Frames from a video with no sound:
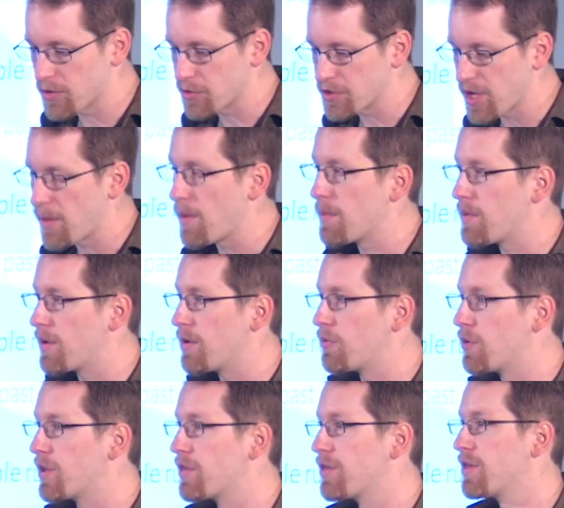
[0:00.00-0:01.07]
they would come up
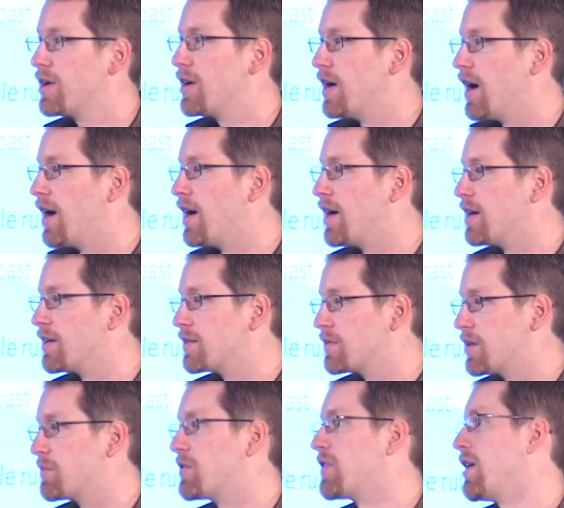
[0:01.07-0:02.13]
with
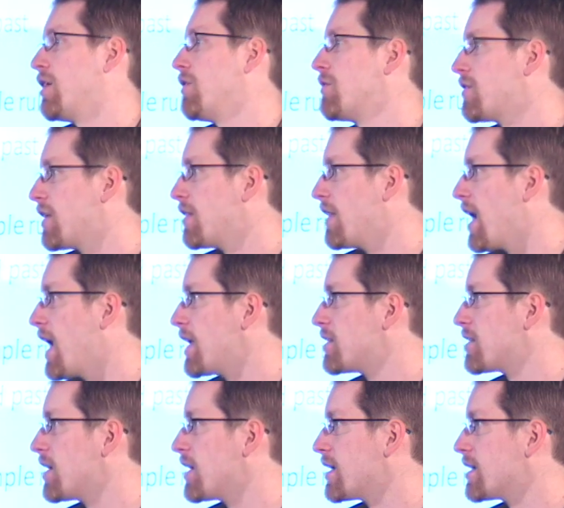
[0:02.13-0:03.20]
themselves. And
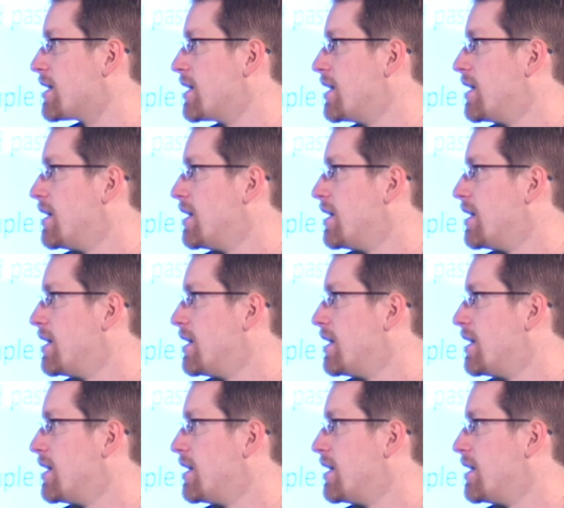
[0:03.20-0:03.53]
that,